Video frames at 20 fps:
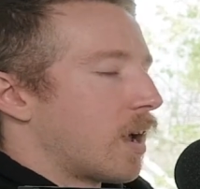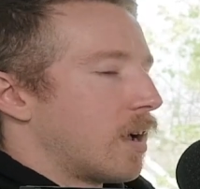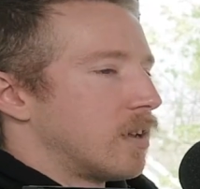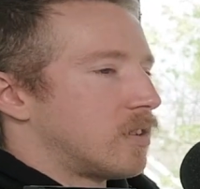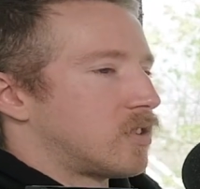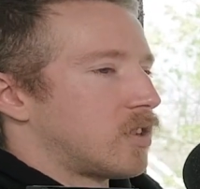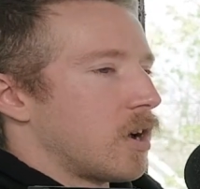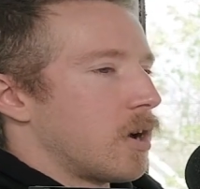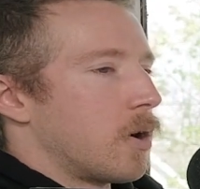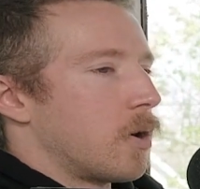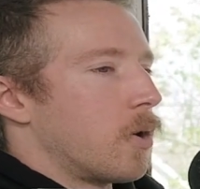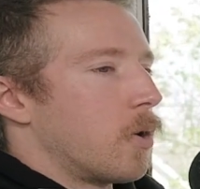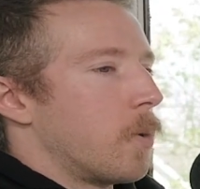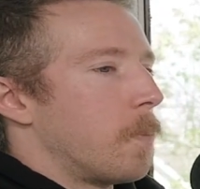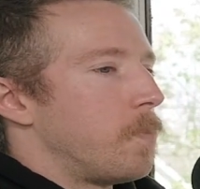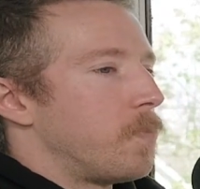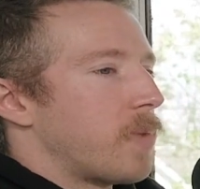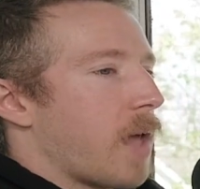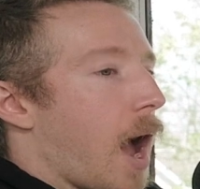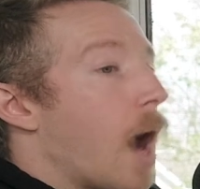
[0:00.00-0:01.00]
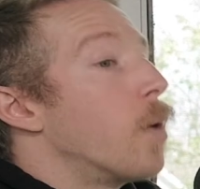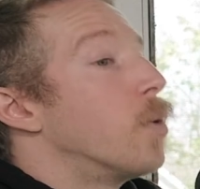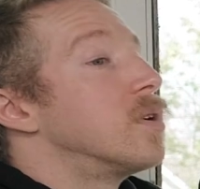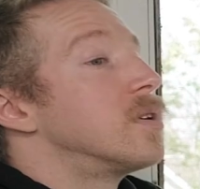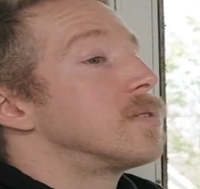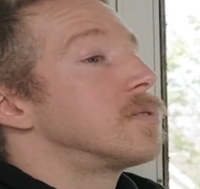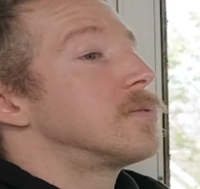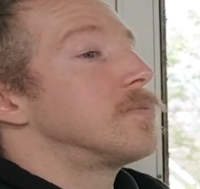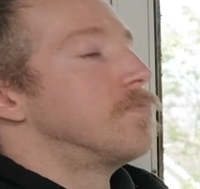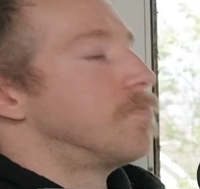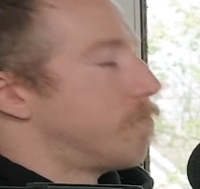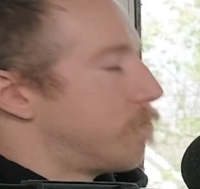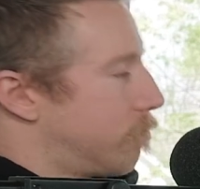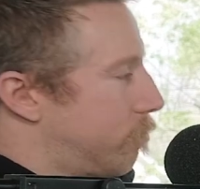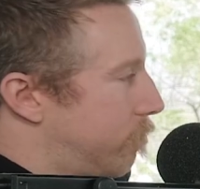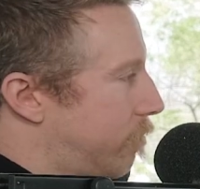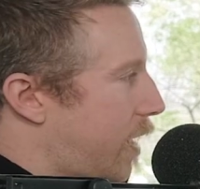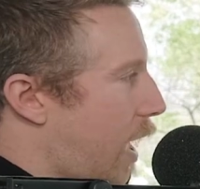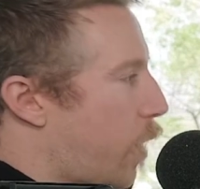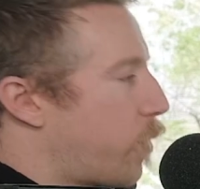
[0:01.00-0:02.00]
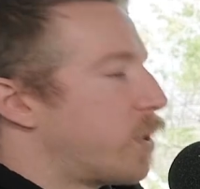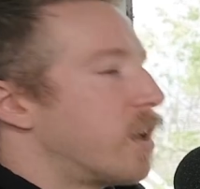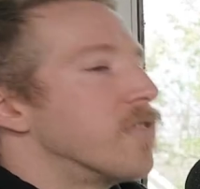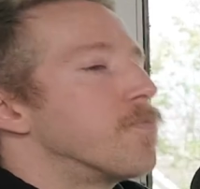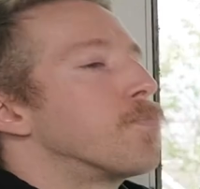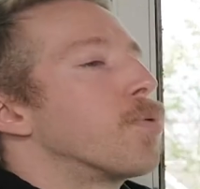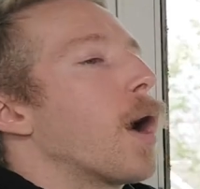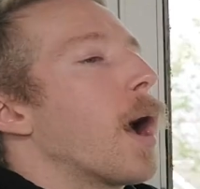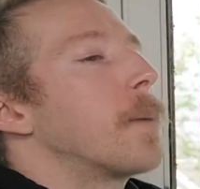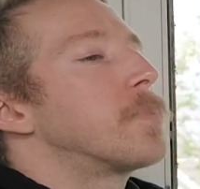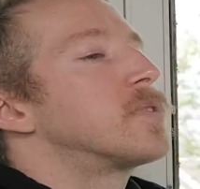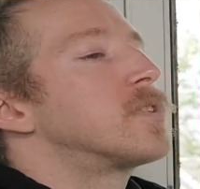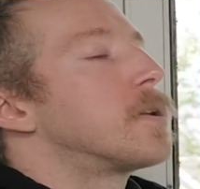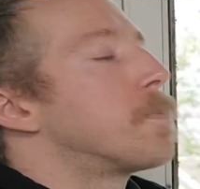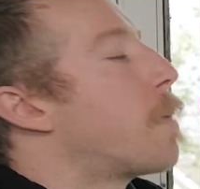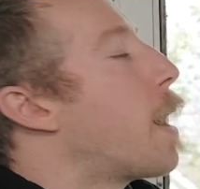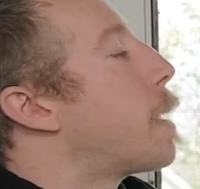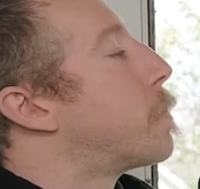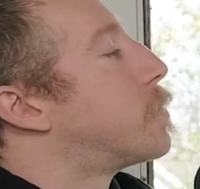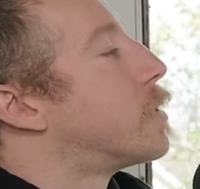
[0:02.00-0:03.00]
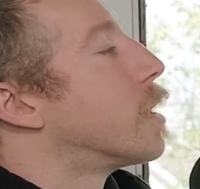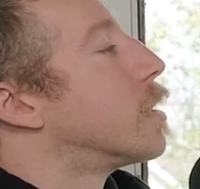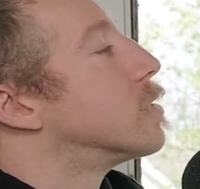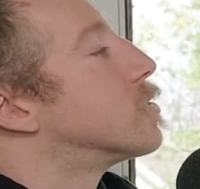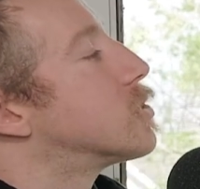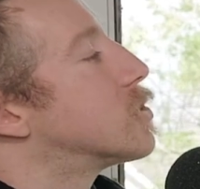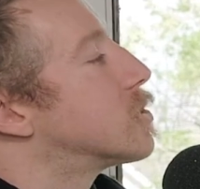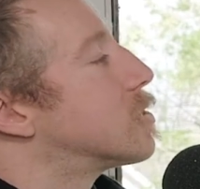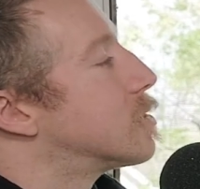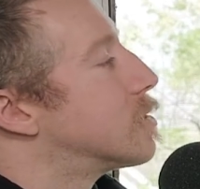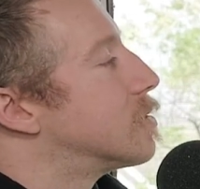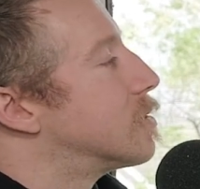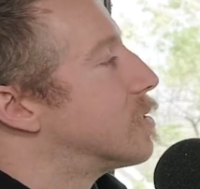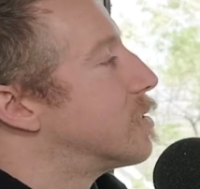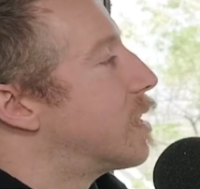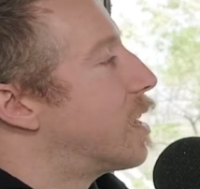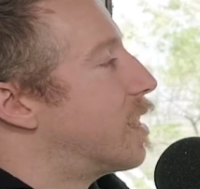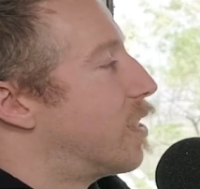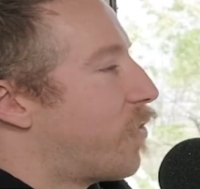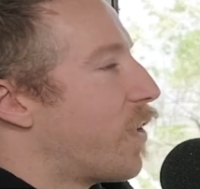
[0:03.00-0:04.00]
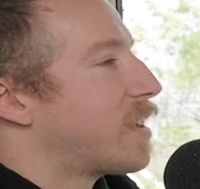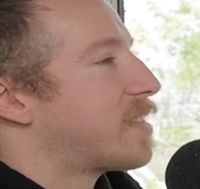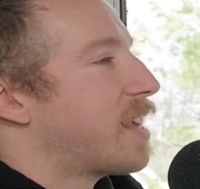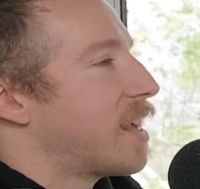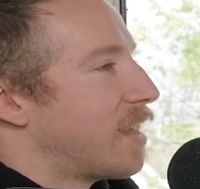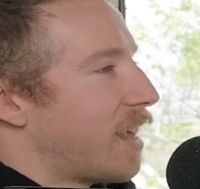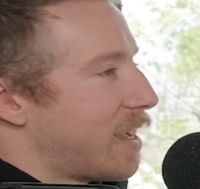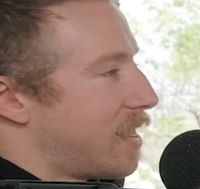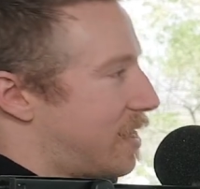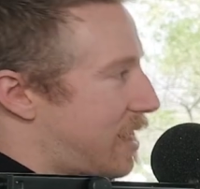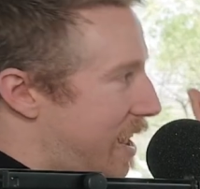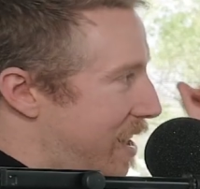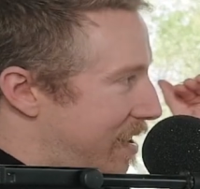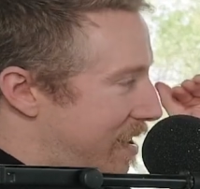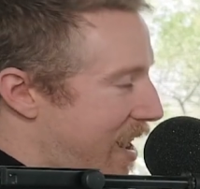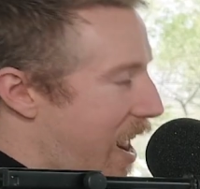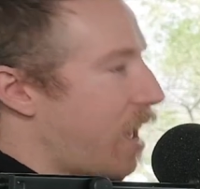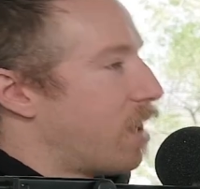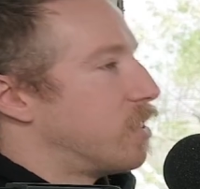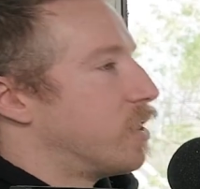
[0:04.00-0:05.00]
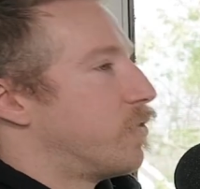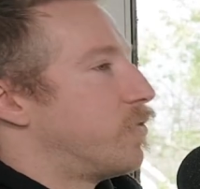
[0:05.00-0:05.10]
So I will, I will give props to Pop-Tarts. The fact that like they nail the